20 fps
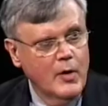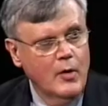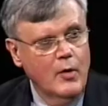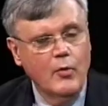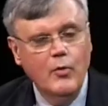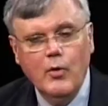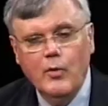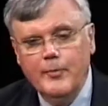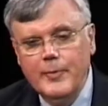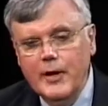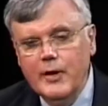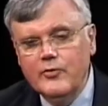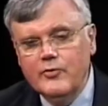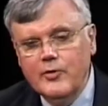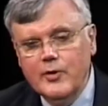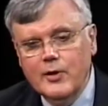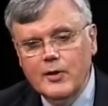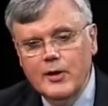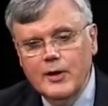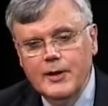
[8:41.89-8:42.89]
Well,
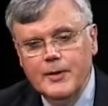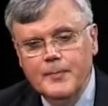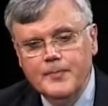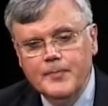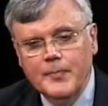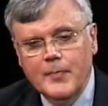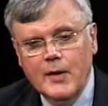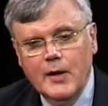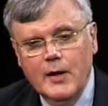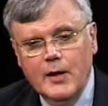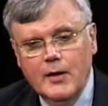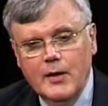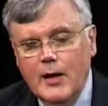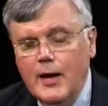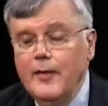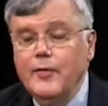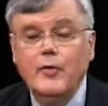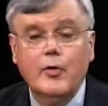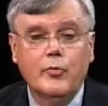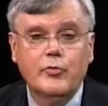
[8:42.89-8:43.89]
basically,
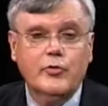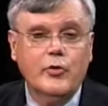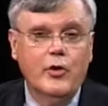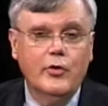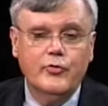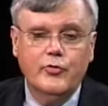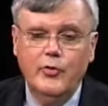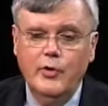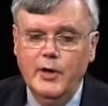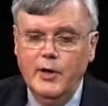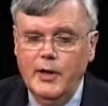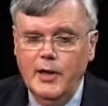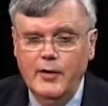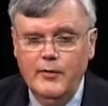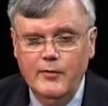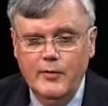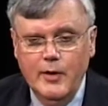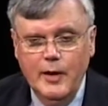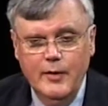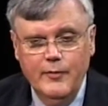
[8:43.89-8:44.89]
and there was also
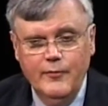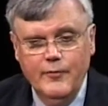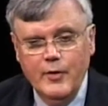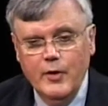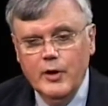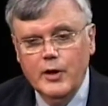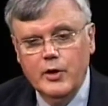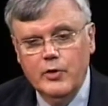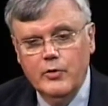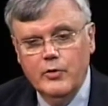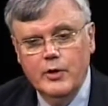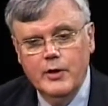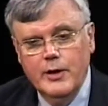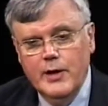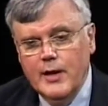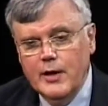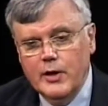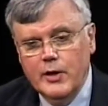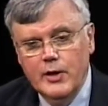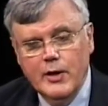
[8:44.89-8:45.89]
a very good
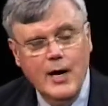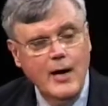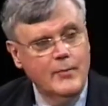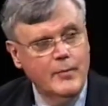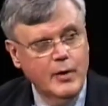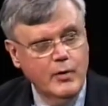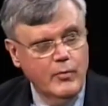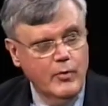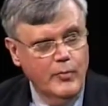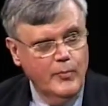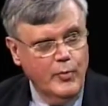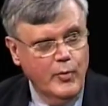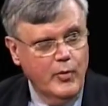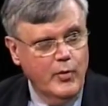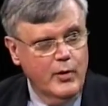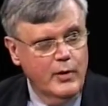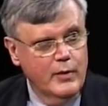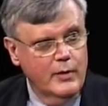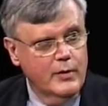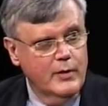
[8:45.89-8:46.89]
economic
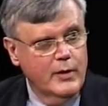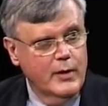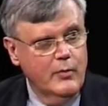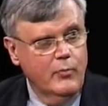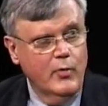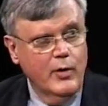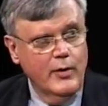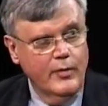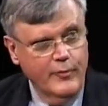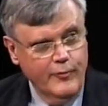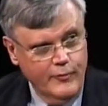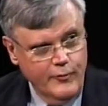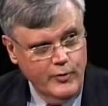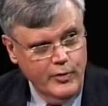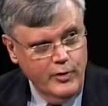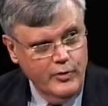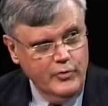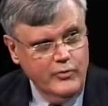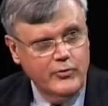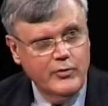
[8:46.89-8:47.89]
report, one of the
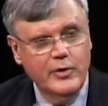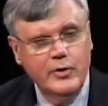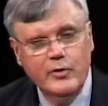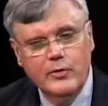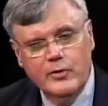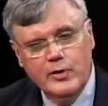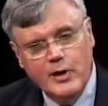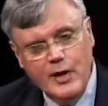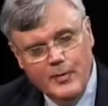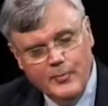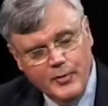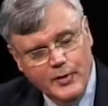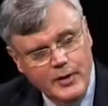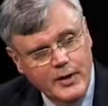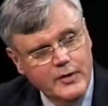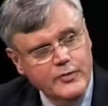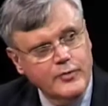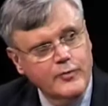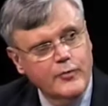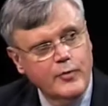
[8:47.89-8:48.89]
first
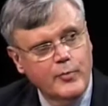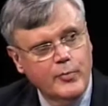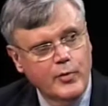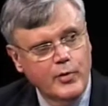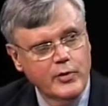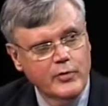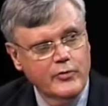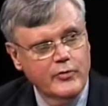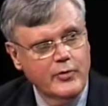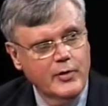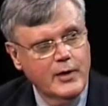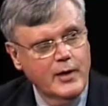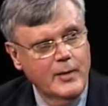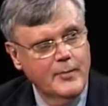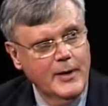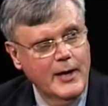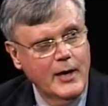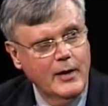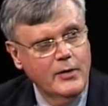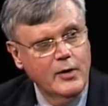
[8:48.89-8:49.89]
comprehensive reports to come
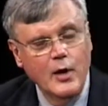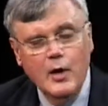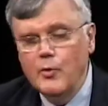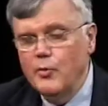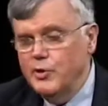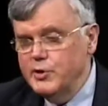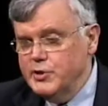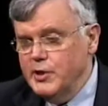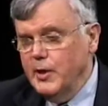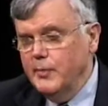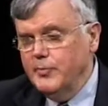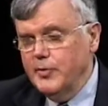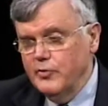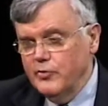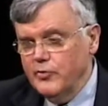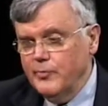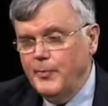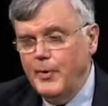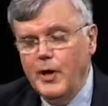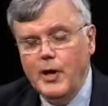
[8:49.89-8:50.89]
out, which helped
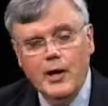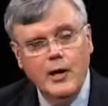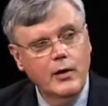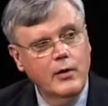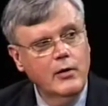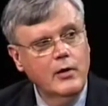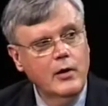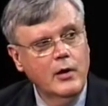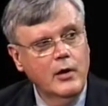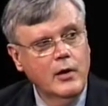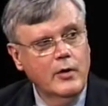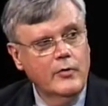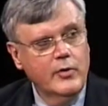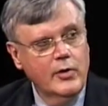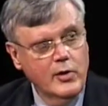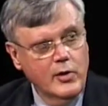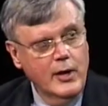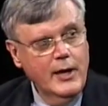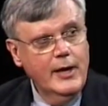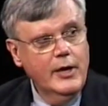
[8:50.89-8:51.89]
inspire the
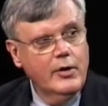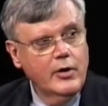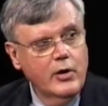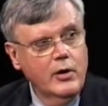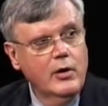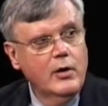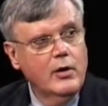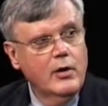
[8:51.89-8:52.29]
later